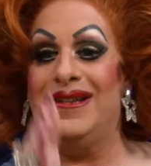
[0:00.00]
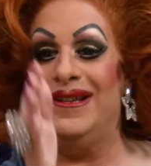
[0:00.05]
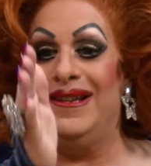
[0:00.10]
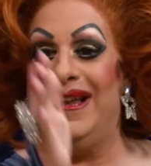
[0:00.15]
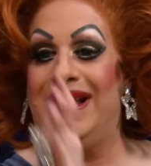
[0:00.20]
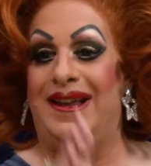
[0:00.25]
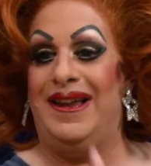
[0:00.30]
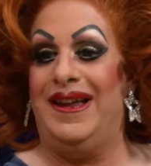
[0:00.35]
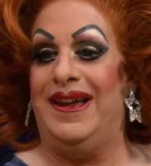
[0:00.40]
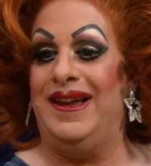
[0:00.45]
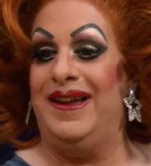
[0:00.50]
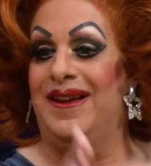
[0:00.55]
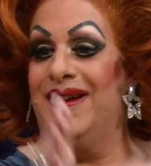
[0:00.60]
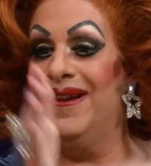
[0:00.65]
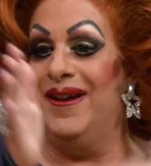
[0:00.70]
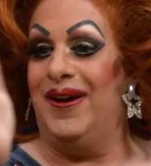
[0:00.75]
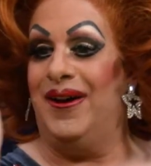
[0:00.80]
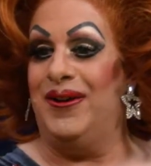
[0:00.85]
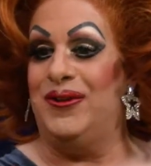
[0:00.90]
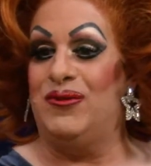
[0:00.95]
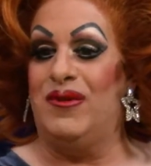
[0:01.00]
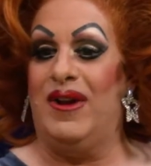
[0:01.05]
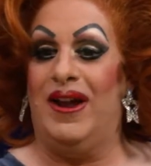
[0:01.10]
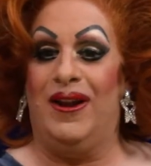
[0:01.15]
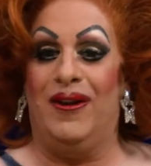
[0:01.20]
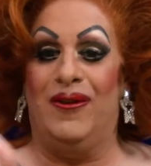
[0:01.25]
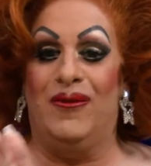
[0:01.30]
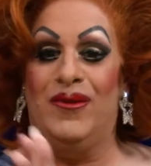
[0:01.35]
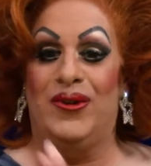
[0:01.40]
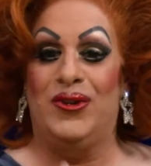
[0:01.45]
Lily,
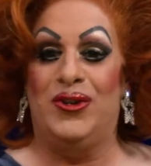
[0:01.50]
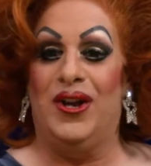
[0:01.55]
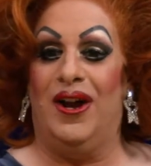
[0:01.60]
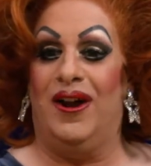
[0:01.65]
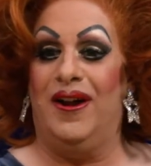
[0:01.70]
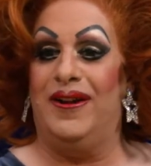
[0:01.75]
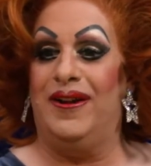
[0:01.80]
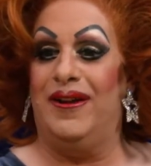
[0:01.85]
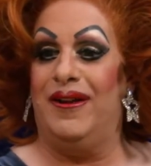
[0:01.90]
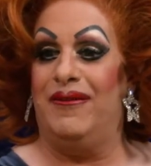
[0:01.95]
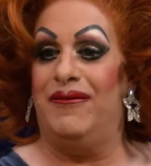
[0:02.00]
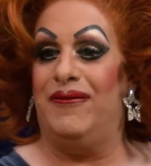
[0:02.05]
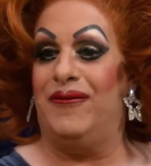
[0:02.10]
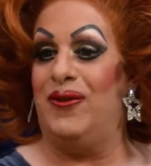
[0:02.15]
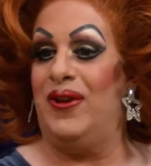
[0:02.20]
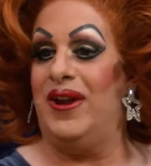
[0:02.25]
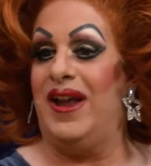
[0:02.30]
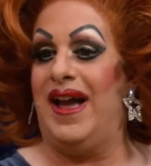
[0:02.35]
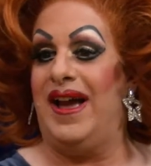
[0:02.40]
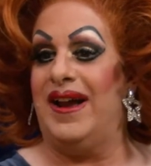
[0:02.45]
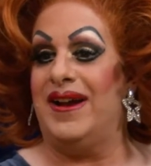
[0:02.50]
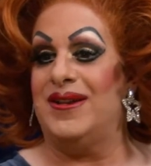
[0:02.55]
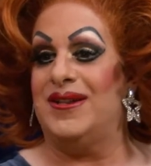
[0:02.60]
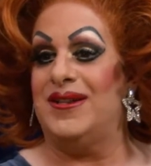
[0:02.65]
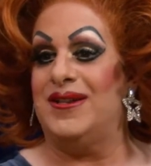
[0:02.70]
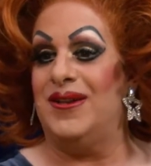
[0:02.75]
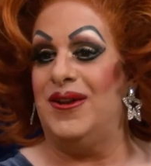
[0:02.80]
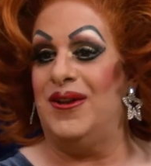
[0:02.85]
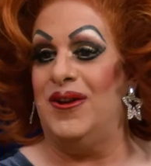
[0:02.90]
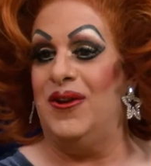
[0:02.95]
Adrella, Regina, 3
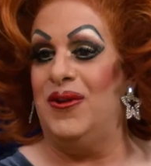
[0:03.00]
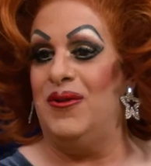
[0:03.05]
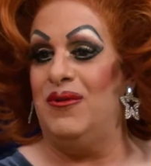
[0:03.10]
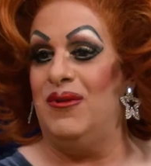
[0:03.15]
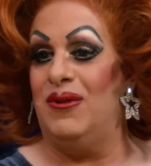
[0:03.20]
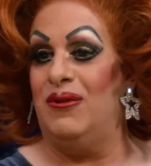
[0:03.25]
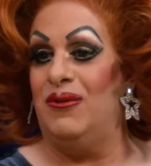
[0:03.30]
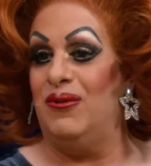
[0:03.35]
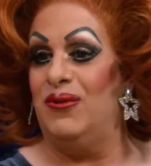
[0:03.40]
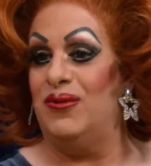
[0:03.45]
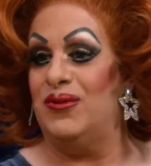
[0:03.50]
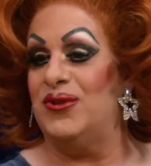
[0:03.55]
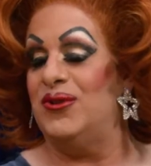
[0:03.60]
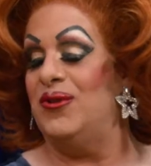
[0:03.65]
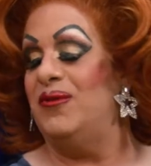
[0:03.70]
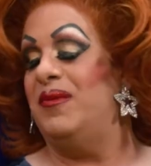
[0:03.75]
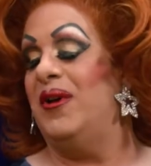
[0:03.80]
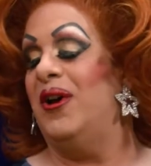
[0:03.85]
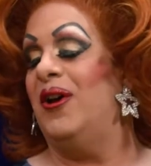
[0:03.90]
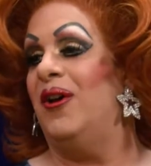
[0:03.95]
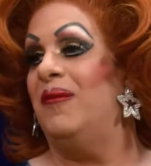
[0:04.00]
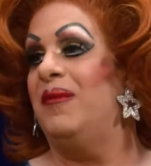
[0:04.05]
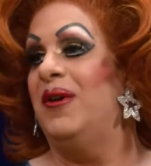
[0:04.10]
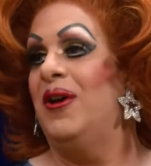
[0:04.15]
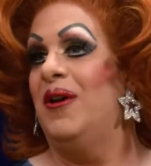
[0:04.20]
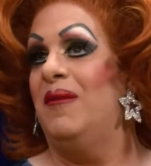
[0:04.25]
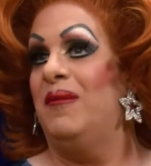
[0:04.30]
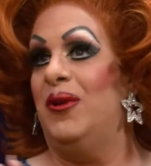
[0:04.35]
acts who were all superb,